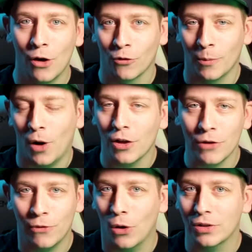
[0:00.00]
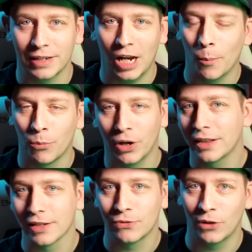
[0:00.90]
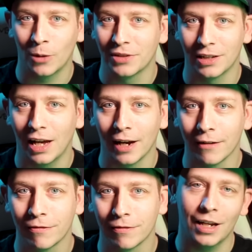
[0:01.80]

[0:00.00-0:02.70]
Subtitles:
from all the folks that helped bring this film to life.